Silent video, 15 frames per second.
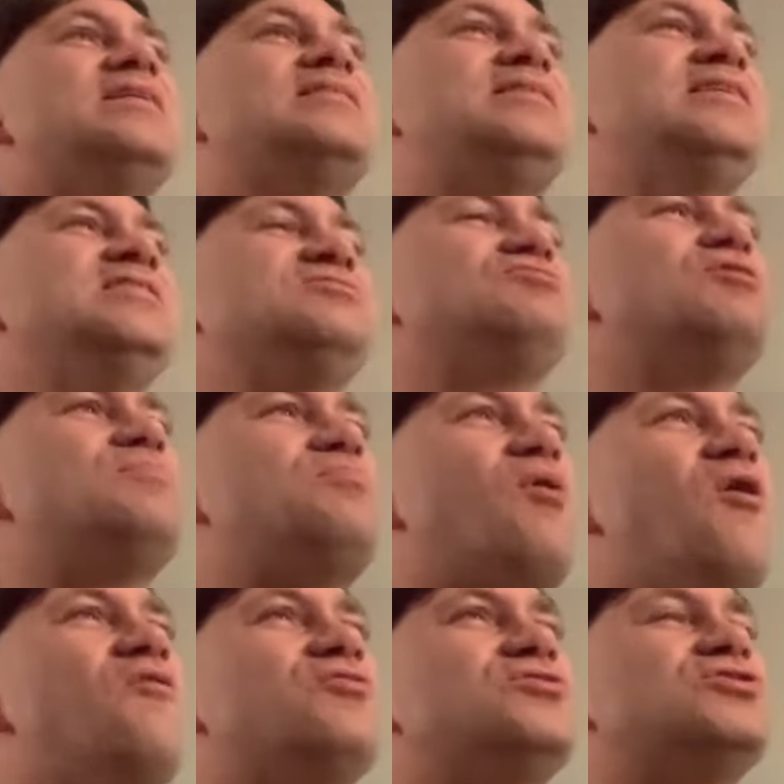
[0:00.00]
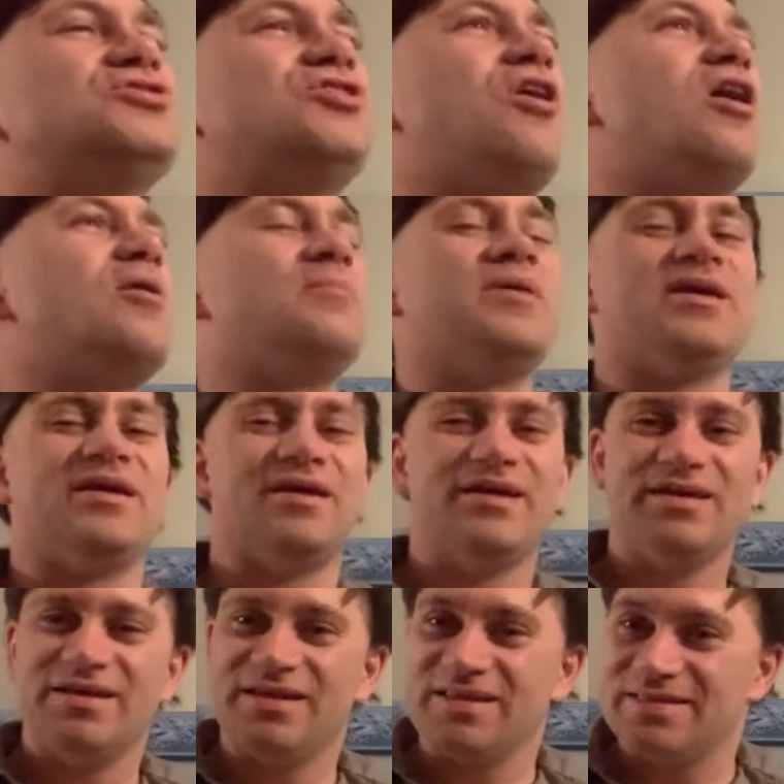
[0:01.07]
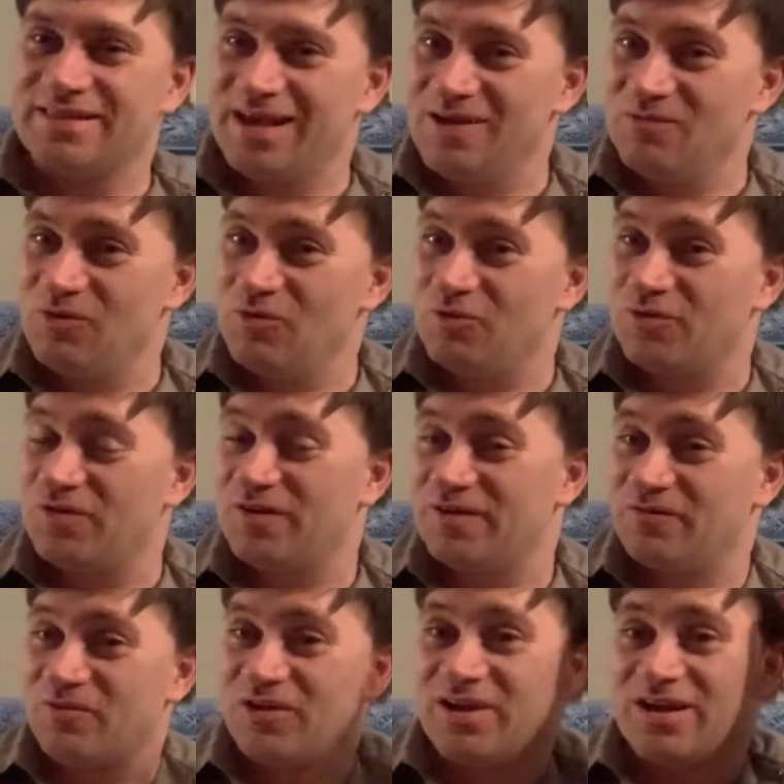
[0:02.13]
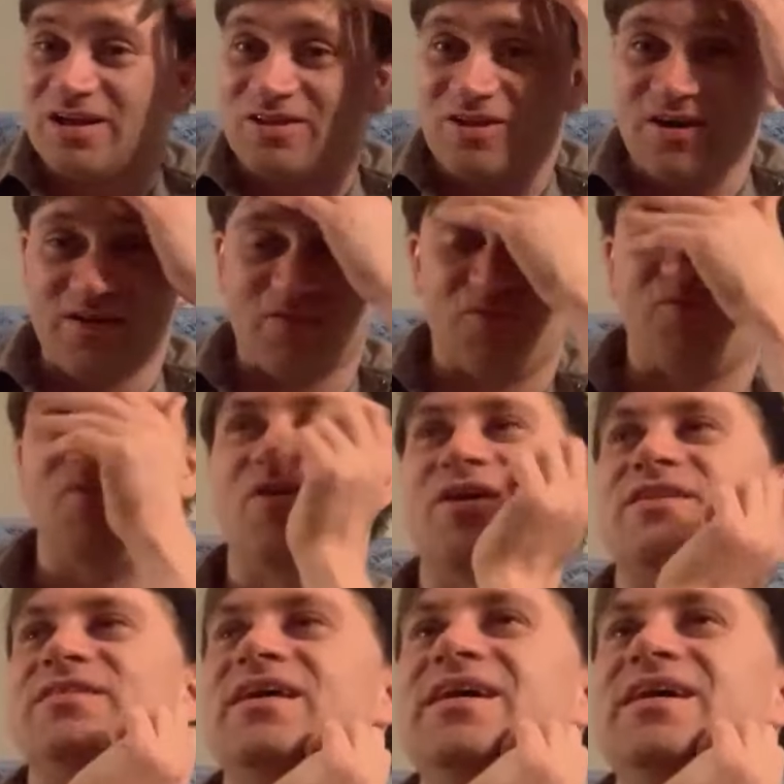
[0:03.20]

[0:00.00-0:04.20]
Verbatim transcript: These were both charming. They were really a lot of fun.